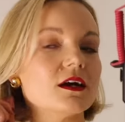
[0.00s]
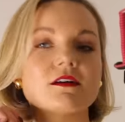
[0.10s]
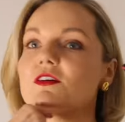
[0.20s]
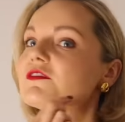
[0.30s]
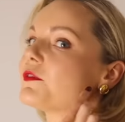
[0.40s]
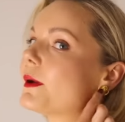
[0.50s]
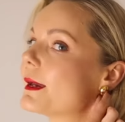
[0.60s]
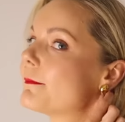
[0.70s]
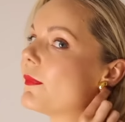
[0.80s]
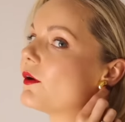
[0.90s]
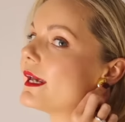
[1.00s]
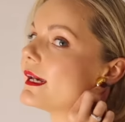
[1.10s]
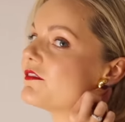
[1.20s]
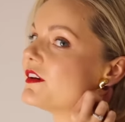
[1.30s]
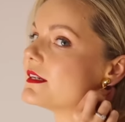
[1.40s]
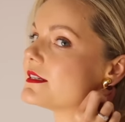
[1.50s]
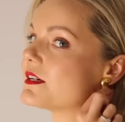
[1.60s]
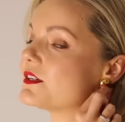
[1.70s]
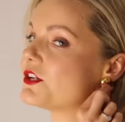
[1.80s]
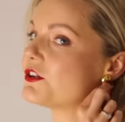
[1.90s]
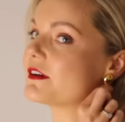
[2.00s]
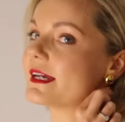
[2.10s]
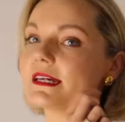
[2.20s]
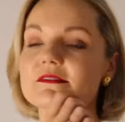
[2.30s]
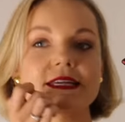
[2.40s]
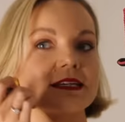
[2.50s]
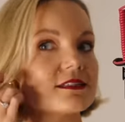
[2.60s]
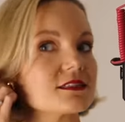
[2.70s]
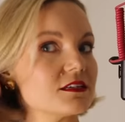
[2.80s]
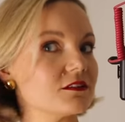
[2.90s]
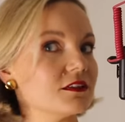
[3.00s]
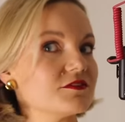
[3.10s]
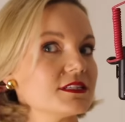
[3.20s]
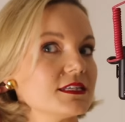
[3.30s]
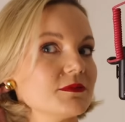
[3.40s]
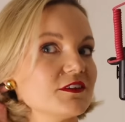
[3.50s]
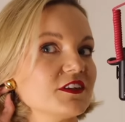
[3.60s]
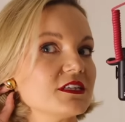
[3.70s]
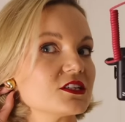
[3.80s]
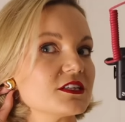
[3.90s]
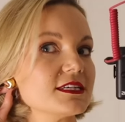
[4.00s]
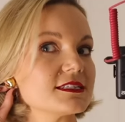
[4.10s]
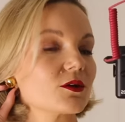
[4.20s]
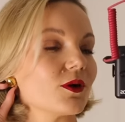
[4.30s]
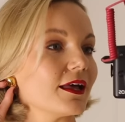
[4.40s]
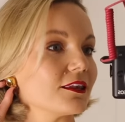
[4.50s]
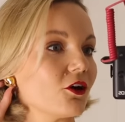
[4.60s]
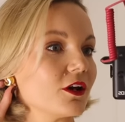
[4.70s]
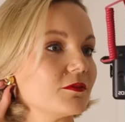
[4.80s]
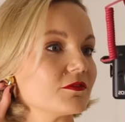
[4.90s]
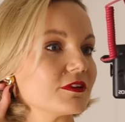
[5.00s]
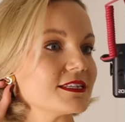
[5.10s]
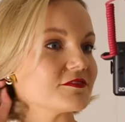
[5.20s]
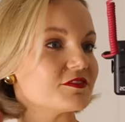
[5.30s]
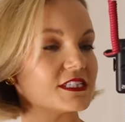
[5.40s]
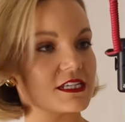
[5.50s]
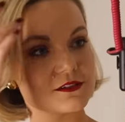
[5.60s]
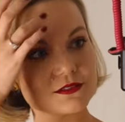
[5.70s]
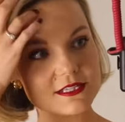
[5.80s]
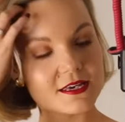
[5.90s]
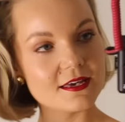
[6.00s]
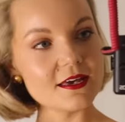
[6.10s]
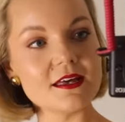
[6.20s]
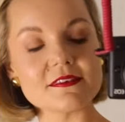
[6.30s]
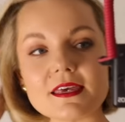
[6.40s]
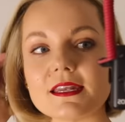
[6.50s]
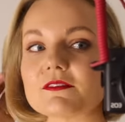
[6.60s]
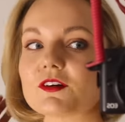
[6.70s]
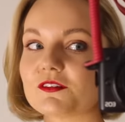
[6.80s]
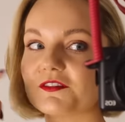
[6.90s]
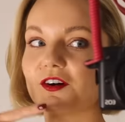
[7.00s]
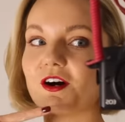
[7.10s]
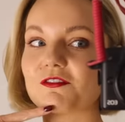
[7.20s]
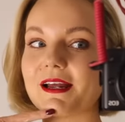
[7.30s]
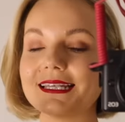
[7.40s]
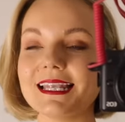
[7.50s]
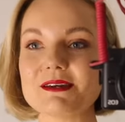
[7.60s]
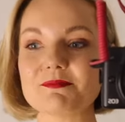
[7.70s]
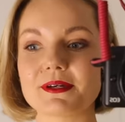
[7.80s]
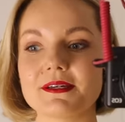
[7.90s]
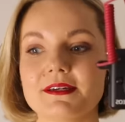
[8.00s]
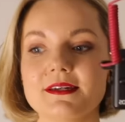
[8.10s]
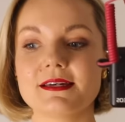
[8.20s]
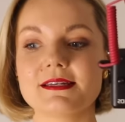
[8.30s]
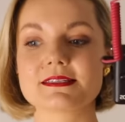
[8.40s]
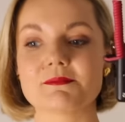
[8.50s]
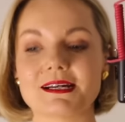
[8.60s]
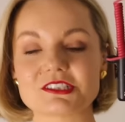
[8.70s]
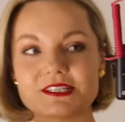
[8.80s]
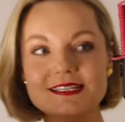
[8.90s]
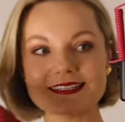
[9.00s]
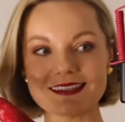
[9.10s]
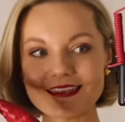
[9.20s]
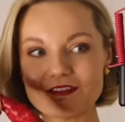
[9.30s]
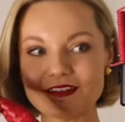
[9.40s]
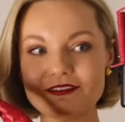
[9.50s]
I've gone for my Monica Vinader Nura earrings. You'll have seen me feature these quite a lot in recent videos. Then I've gone for a red lip to match this lovely